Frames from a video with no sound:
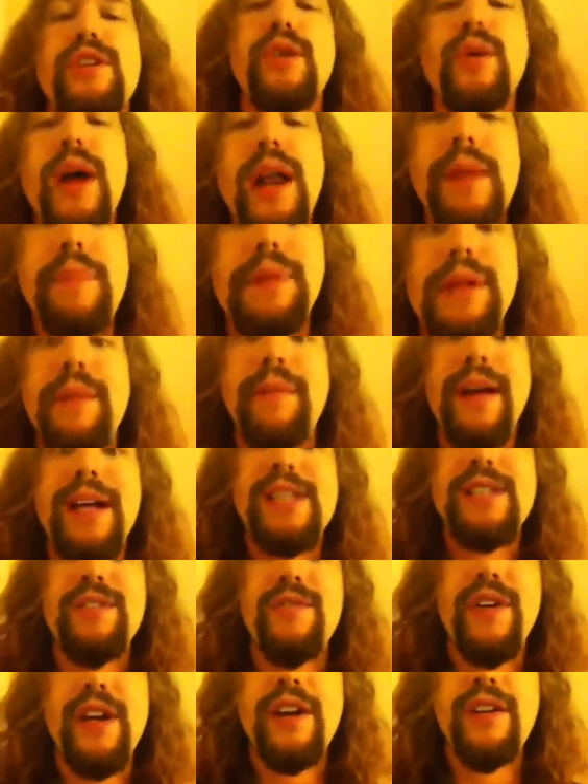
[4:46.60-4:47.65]
incredible
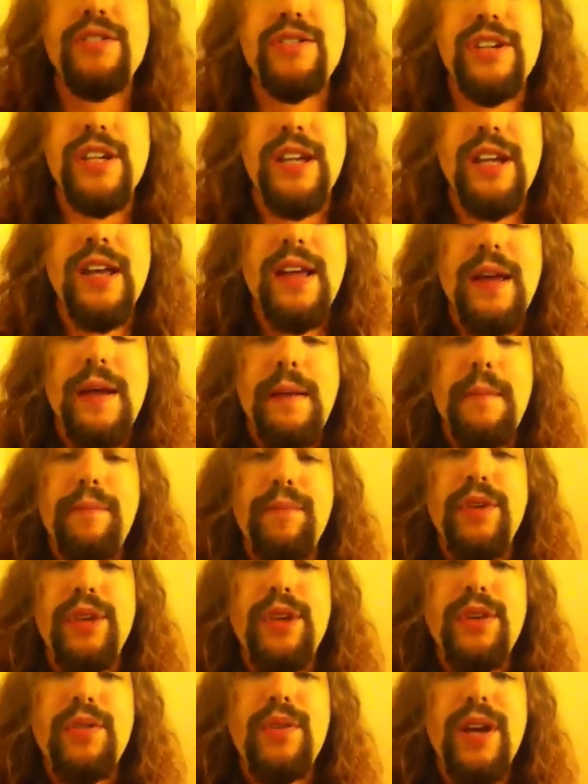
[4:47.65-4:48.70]
amounts of energy,
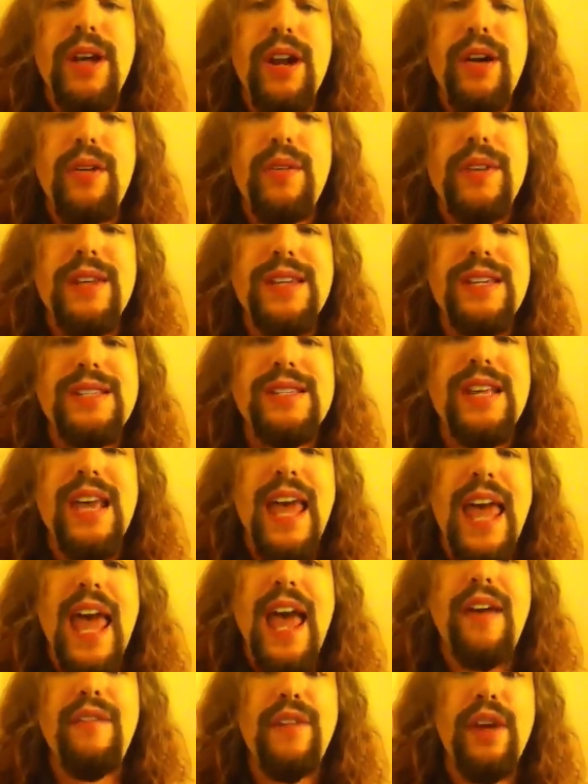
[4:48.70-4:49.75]
you, you get all these
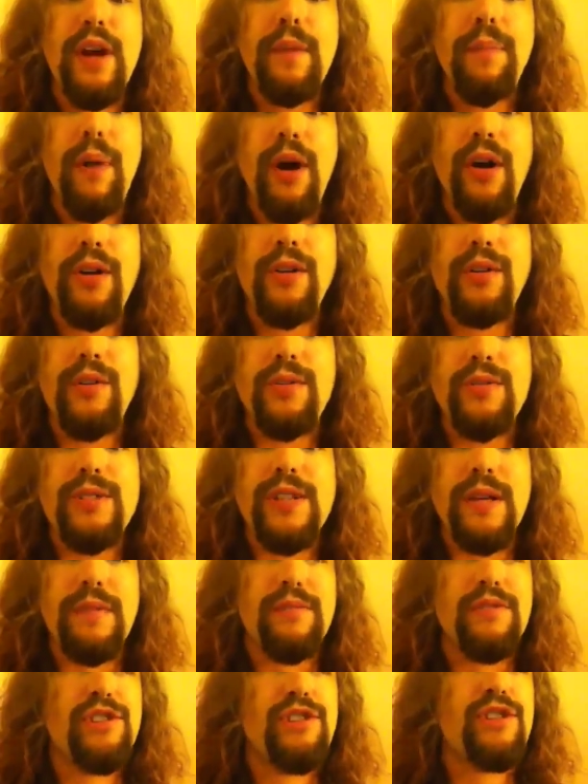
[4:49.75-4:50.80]
heavier particles
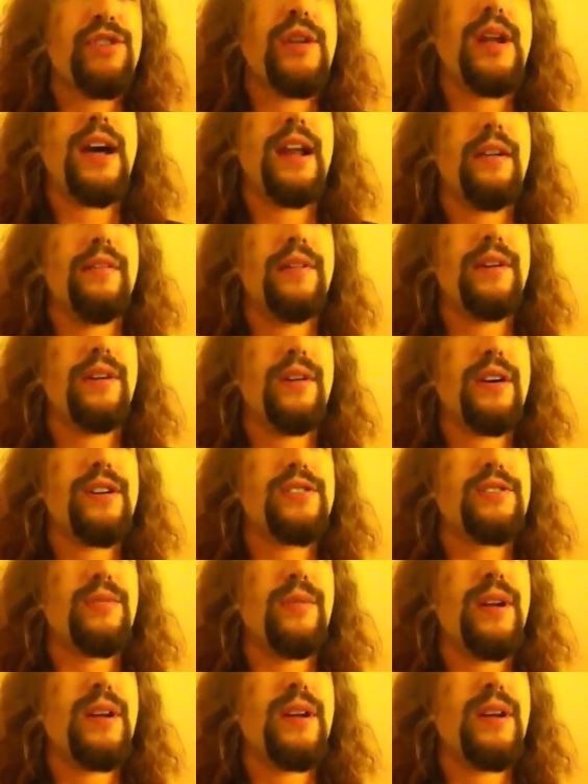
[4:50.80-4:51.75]
that shoot out every direction.